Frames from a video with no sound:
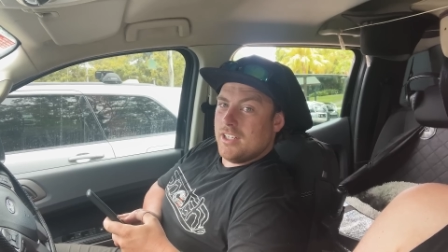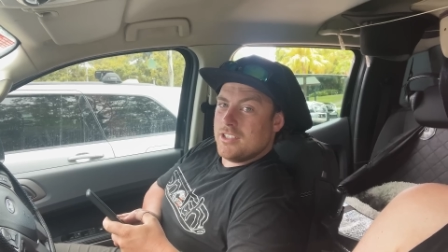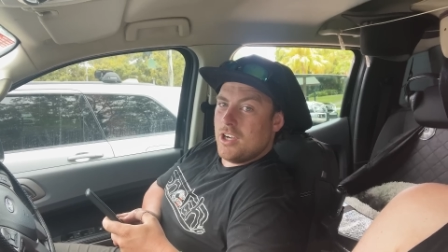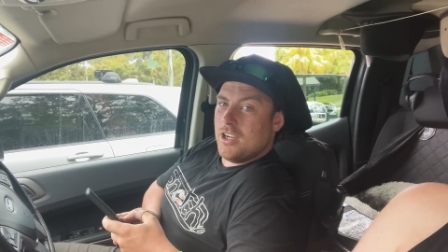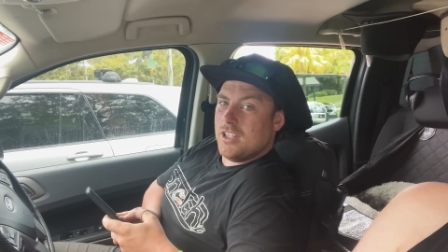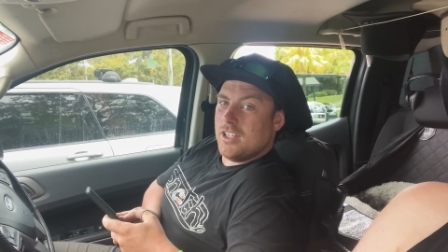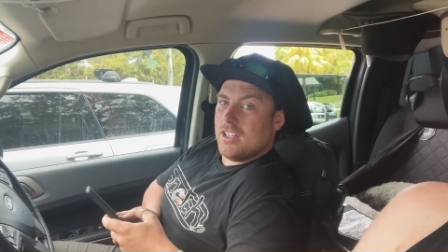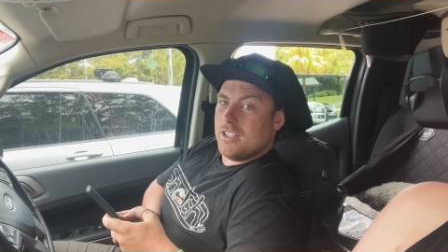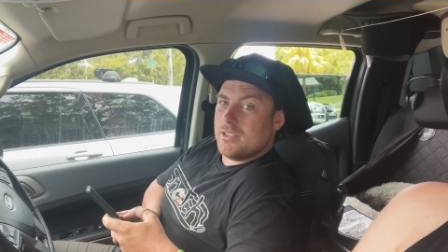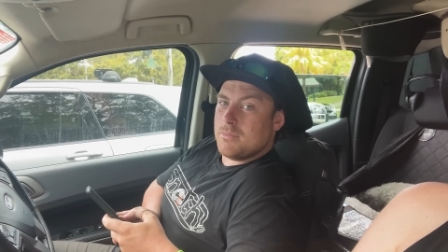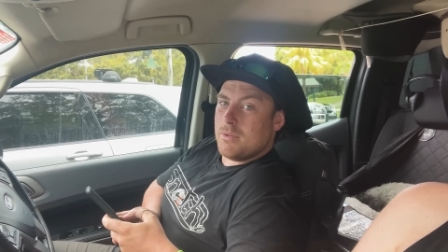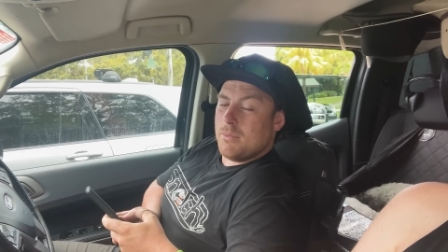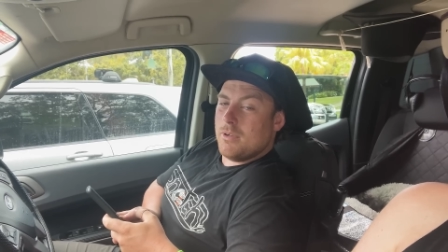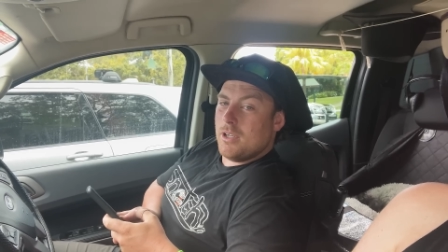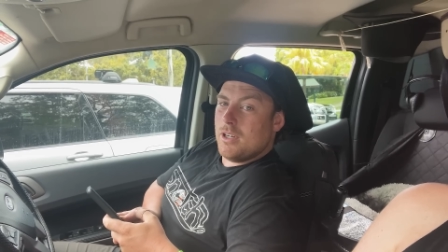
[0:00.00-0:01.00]
donut it's
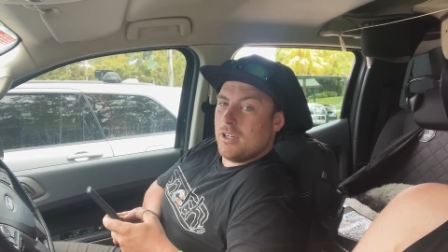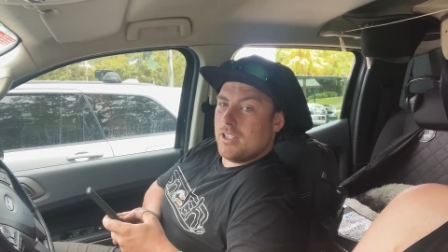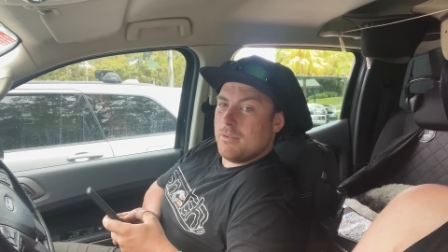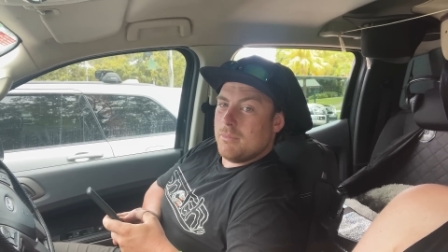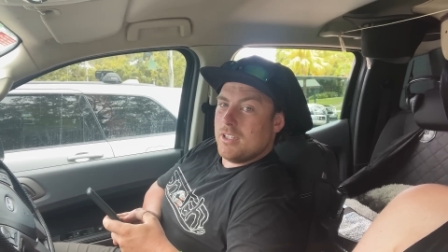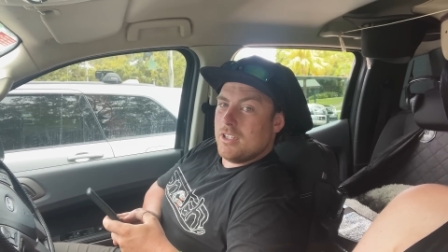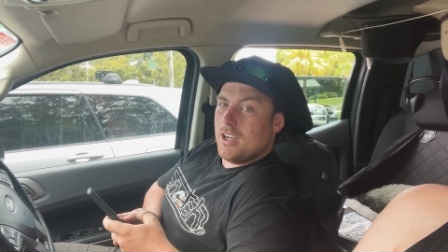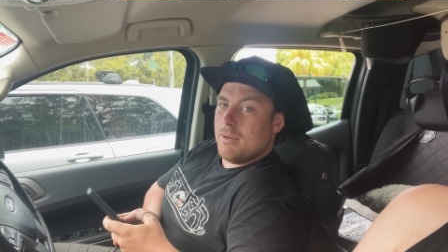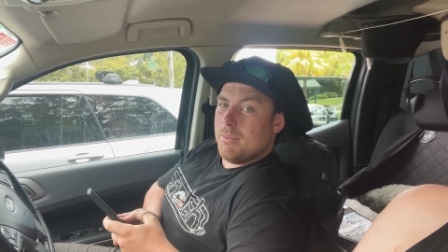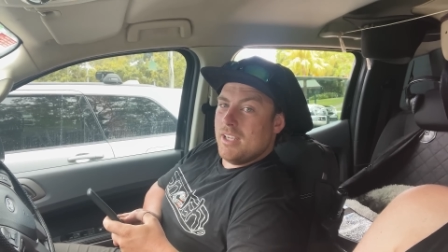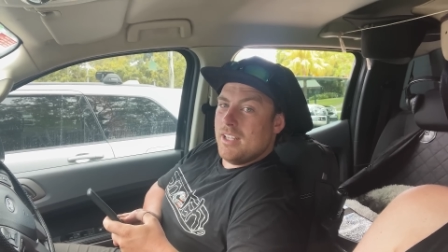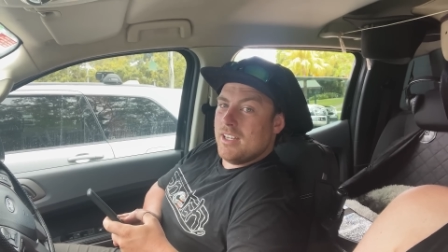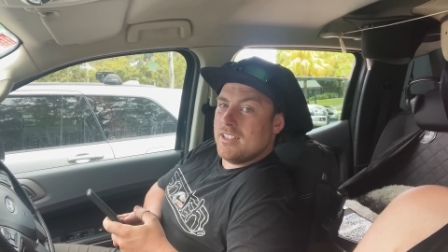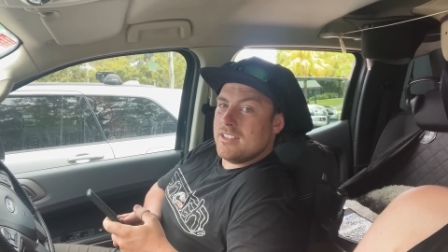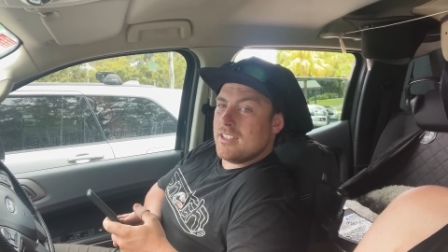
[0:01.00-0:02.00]
probably going to give me
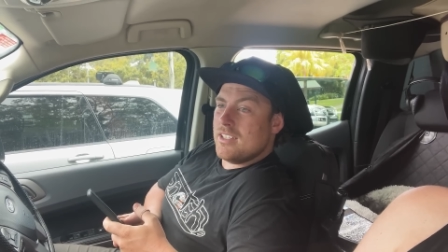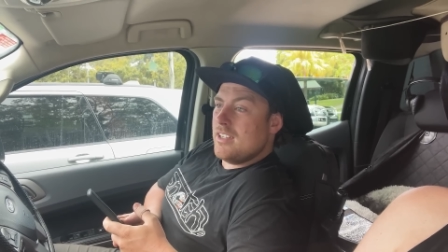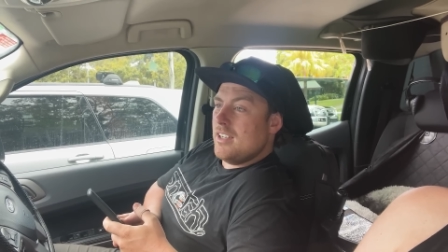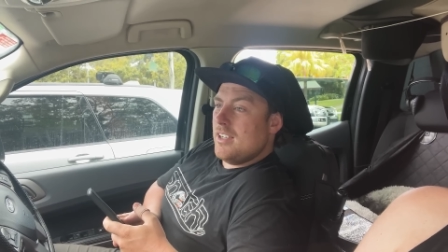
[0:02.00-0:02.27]
diabetes,